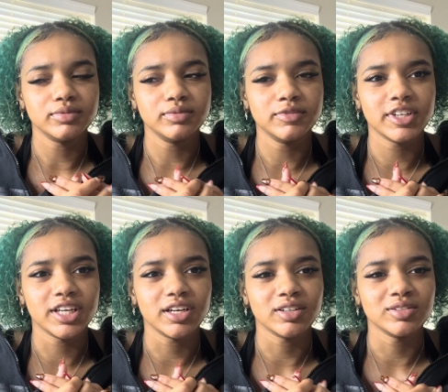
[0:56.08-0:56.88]

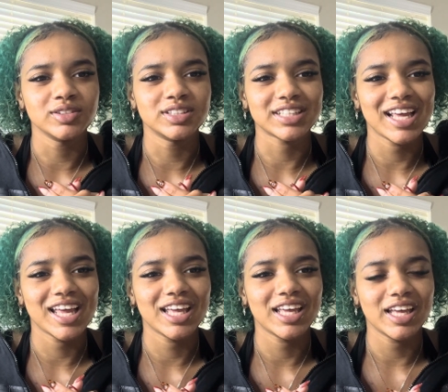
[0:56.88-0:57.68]
videos,
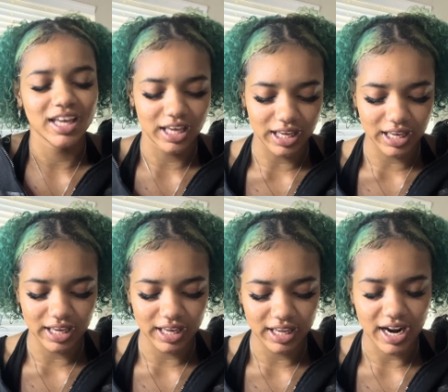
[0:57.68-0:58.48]

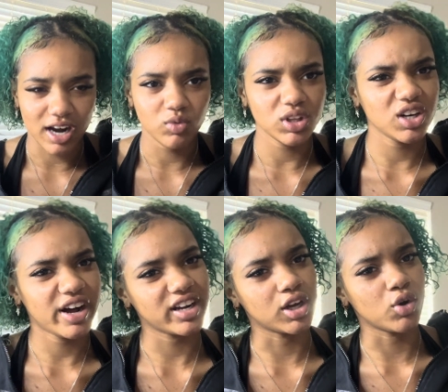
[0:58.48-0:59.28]
and I don't really know
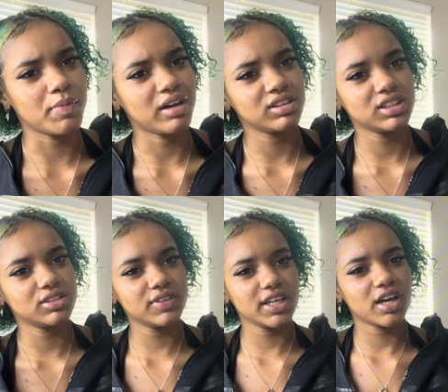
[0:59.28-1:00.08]
how to go about this
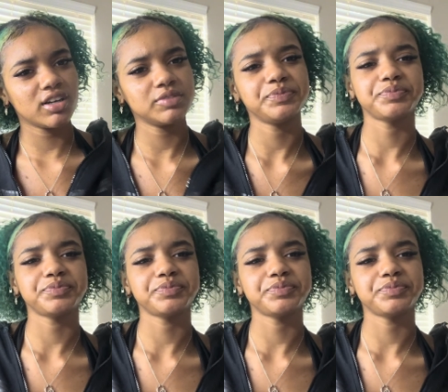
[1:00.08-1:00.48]
video.